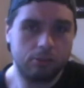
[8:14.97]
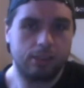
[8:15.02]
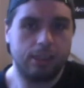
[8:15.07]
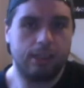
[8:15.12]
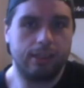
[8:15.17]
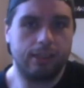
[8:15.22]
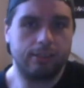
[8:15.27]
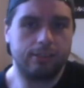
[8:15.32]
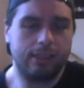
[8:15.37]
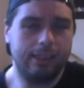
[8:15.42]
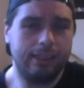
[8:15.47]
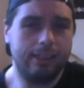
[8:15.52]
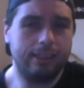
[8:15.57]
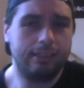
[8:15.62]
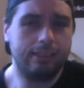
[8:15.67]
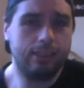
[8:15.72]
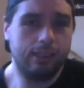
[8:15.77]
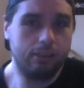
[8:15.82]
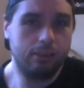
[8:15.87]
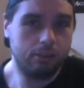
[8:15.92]
that it's
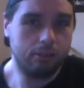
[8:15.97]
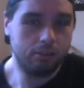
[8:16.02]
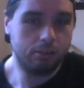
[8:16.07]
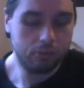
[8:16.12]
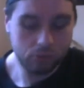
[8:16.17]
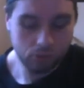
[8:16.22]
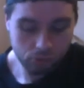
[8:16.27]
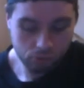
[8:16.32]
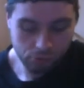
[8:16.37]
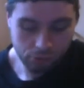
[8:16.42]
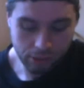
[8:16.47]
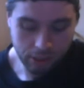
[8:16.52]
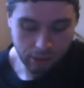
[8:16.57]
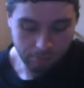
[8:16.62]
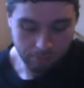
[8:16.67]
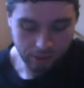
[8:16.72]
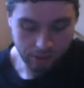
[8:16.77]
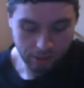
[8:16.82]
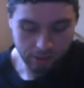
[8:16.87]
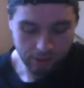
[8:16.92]
easy to stream
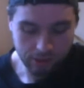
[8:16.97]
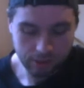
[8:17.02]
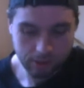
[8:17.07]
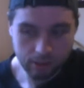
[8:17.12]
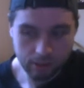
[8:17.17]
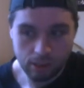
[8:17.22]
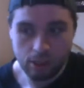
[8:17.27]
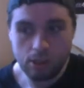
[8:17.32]
on this.